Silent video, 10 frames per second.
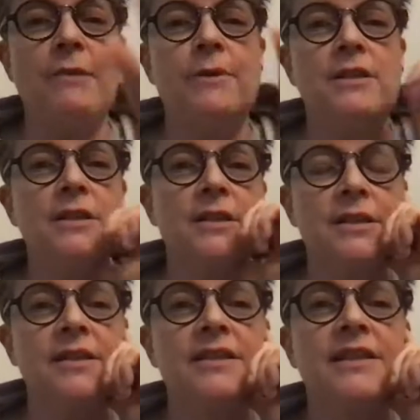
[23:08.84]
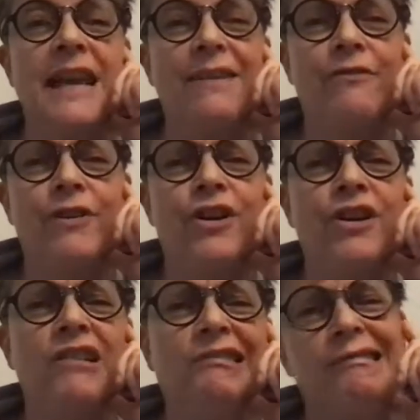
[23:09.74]
was
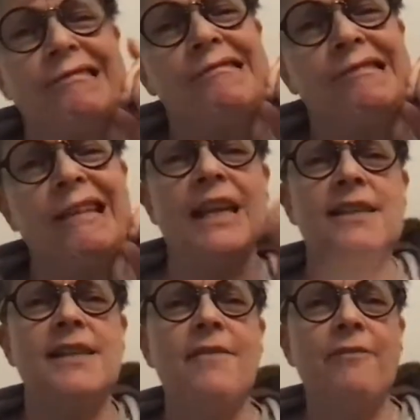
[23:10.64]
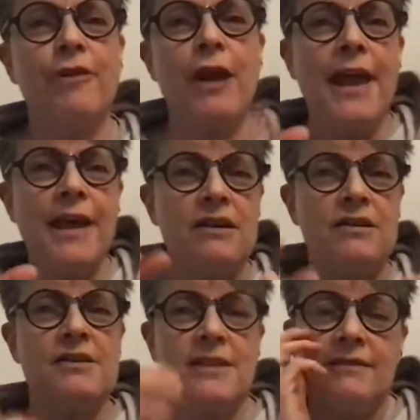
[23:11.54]
safer, except for
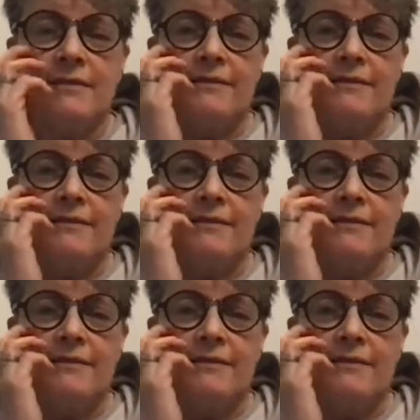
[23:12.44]
ankles and,